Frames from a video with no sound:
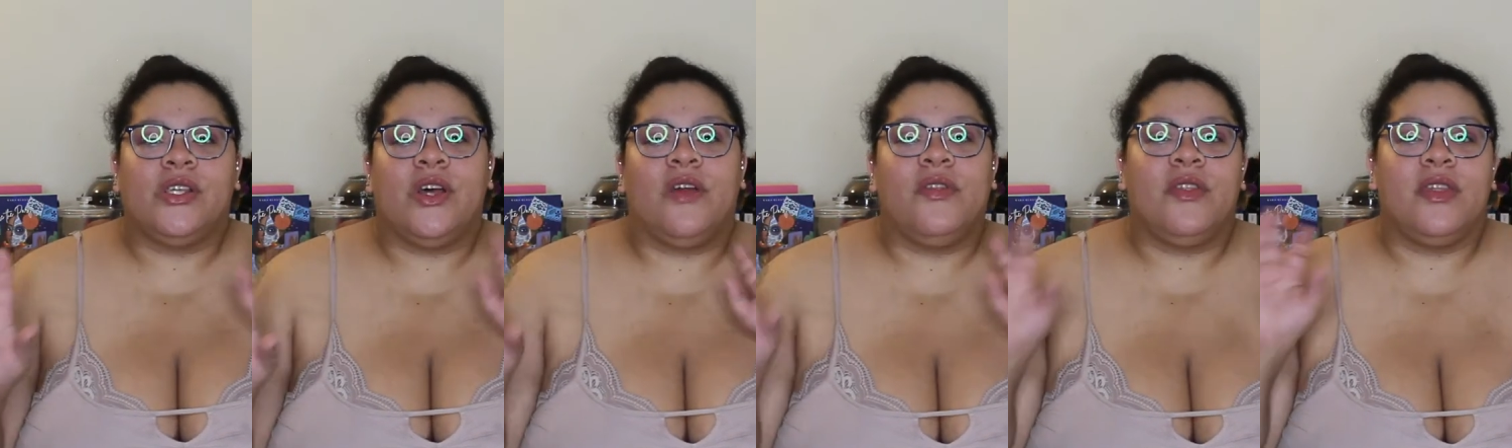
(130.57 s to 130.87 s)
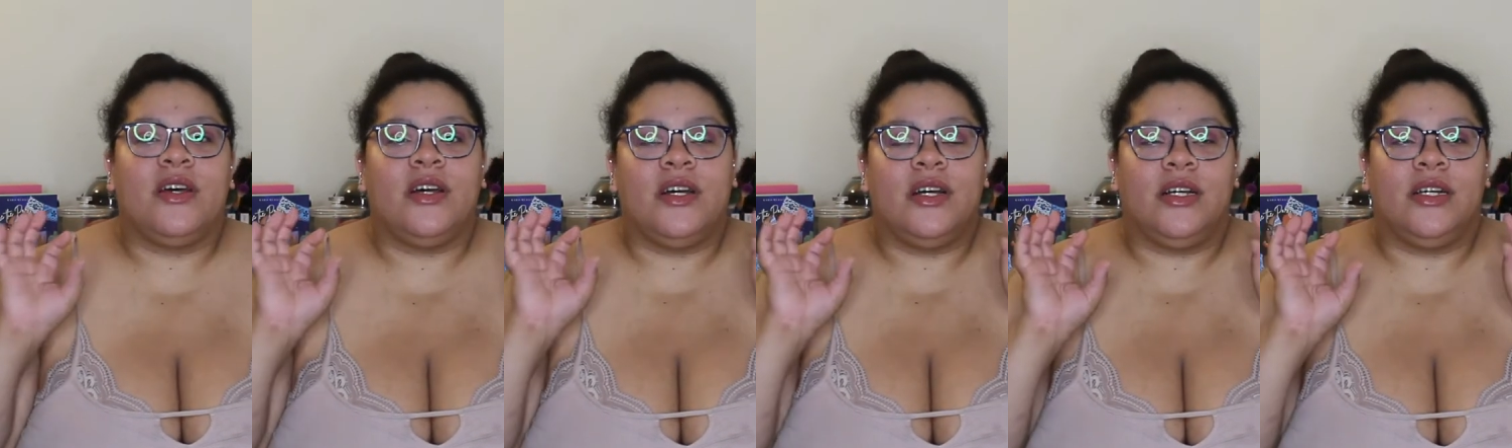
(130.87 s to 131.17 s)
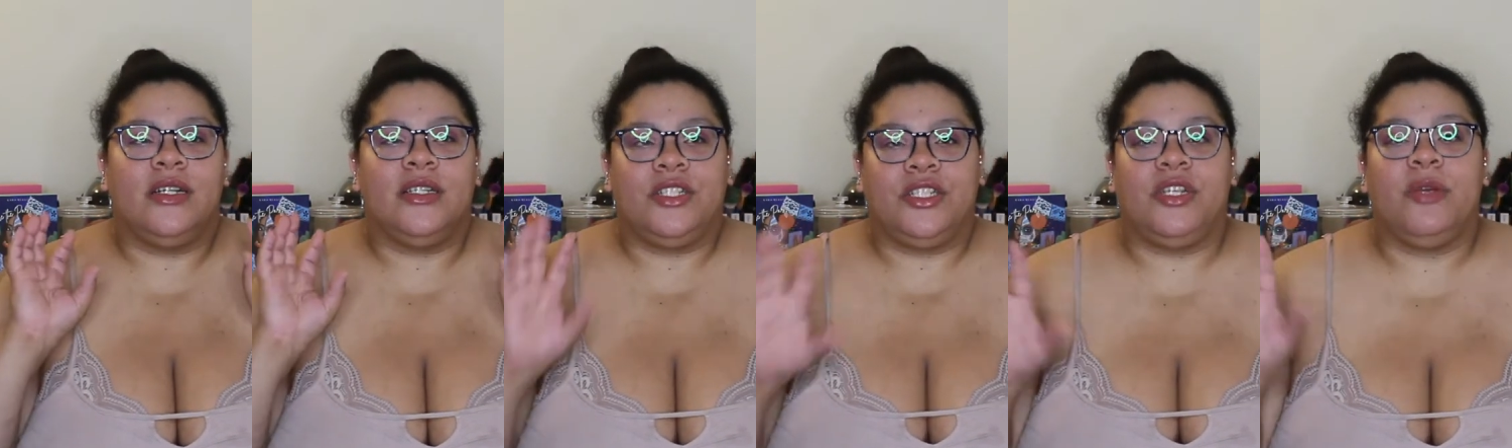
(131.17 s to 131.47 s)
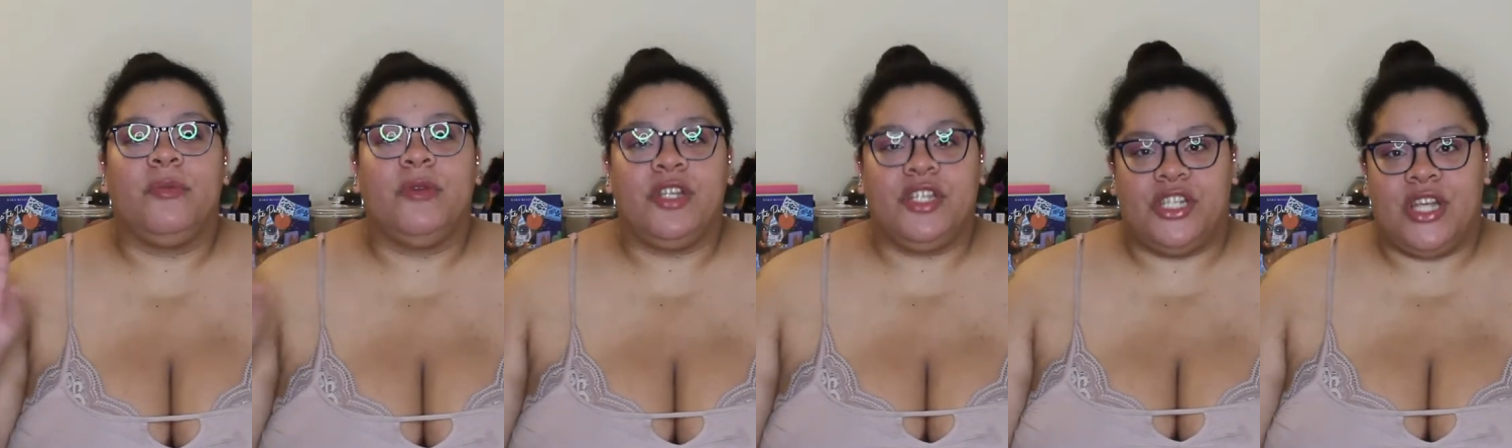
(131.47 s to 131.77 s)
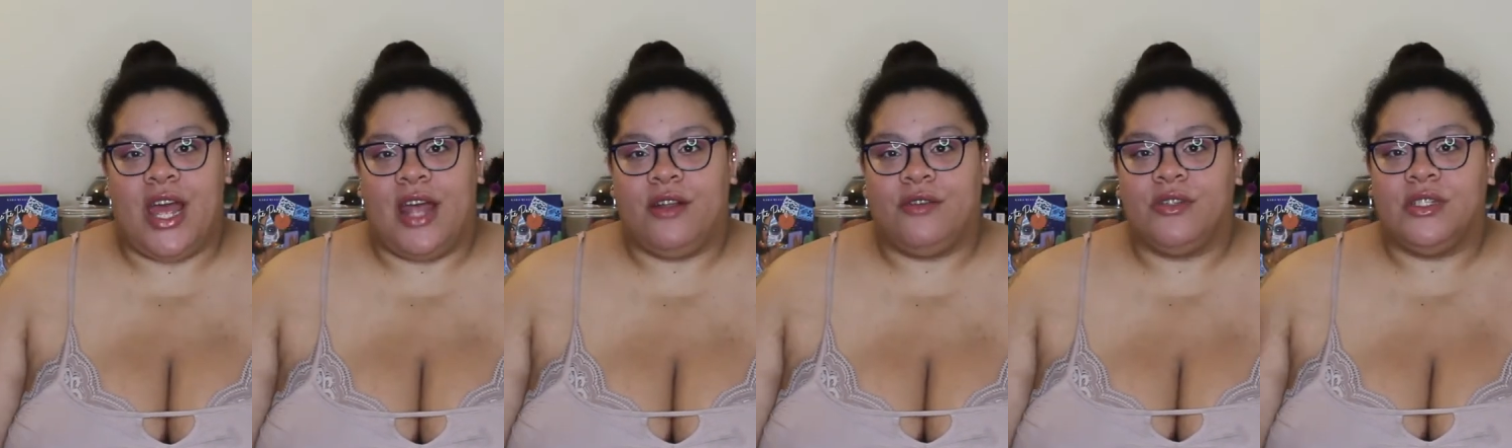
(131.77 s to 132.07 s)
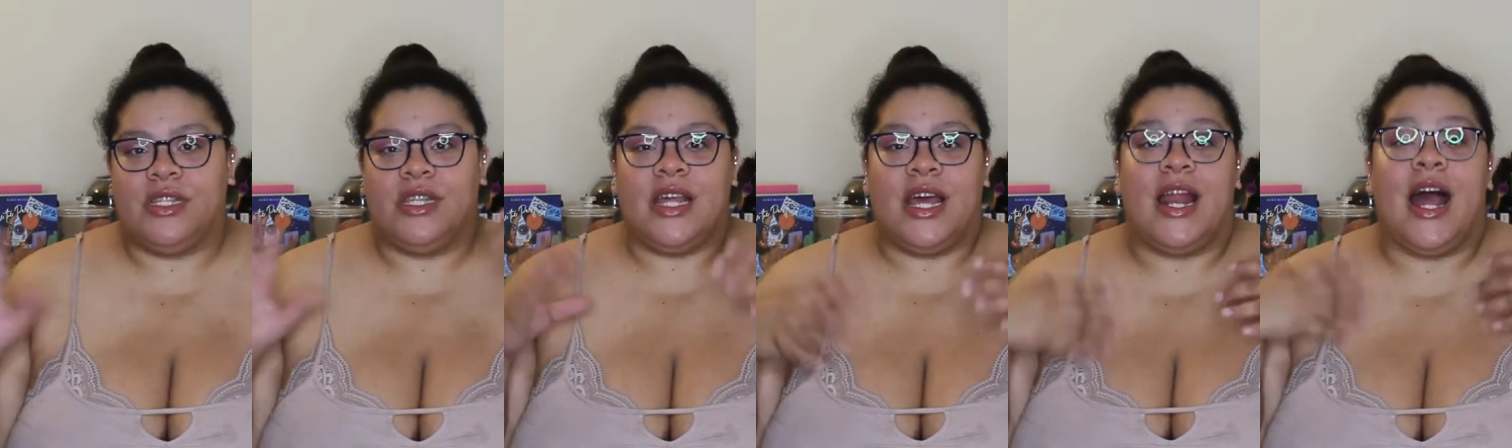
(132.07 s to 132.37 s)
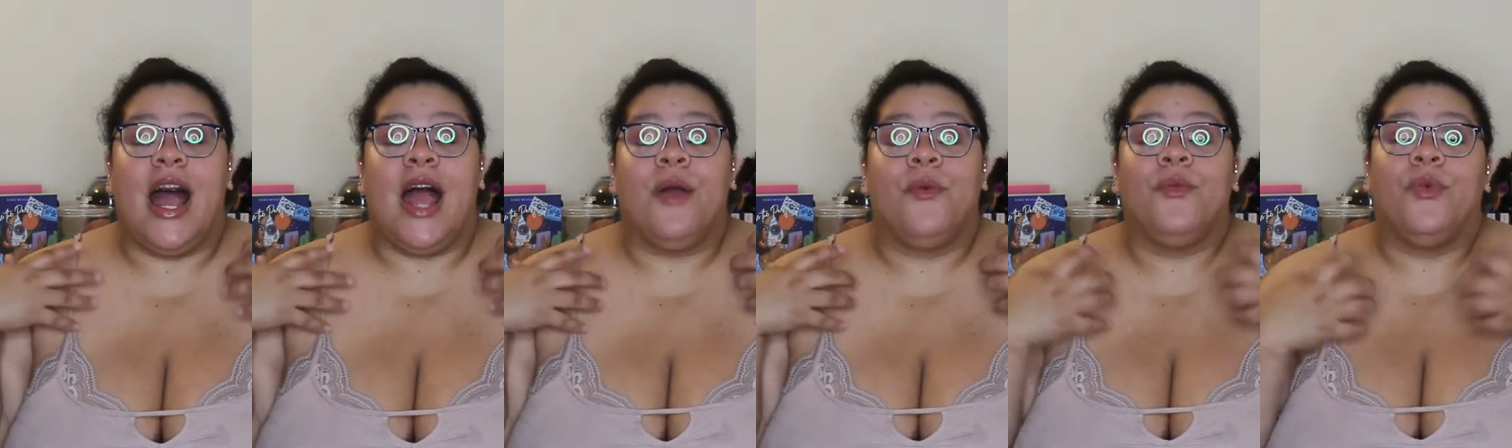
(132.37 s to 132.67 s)
on the shimmer shadows that
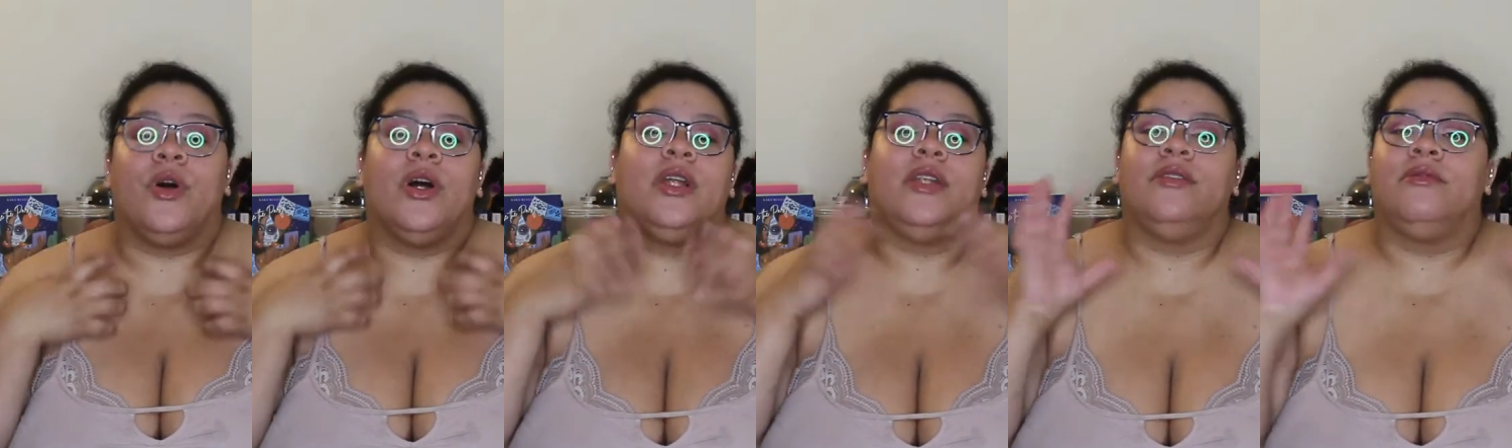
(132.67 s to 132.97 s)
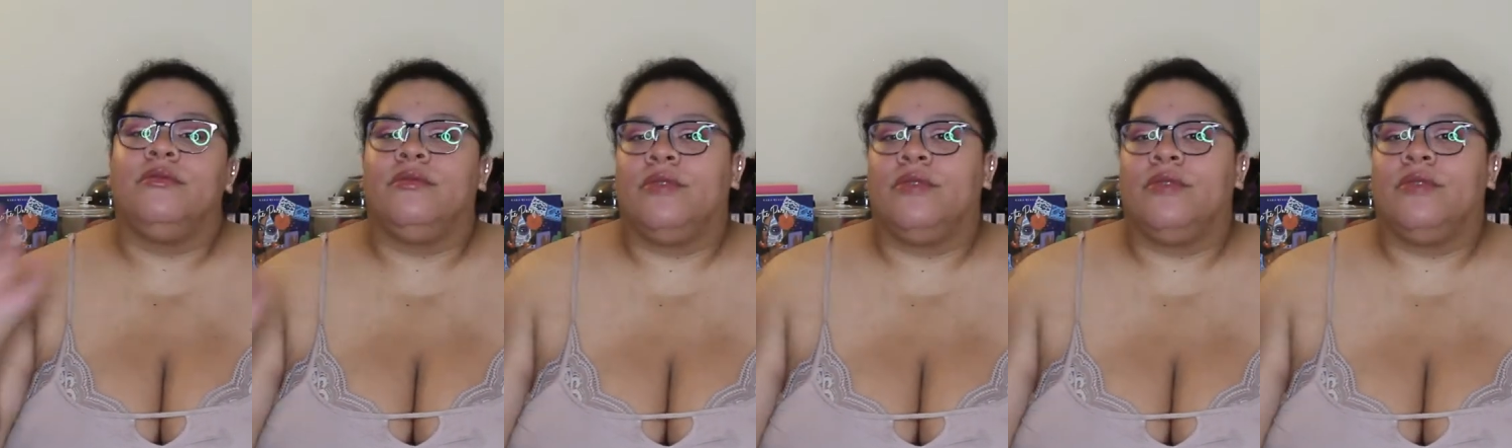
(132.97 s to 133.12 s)
I would